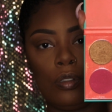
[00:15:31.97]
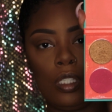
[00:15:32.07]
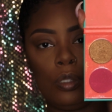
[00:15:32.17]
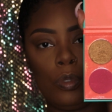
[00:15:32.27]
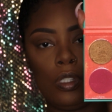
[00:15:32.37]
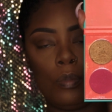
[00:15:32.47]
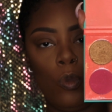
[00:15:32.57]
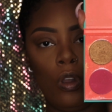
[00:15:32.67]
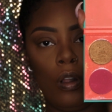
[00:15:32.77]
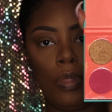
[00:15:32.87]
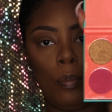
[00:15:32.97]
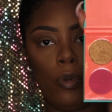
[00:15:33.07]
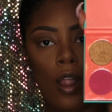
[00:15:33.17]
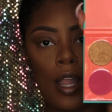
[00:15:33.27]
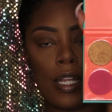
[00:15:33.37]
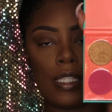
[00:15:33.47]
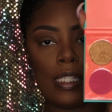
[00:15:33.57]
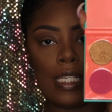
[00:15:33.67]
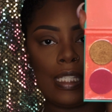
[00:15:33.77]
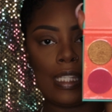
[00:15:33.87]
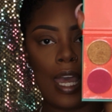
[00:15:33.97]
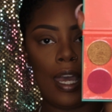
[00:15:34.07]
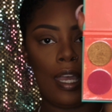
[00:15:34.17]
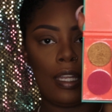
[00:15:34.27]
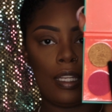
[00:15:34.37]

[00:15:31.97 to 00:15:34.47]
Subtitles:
This one's more on the bronzy side,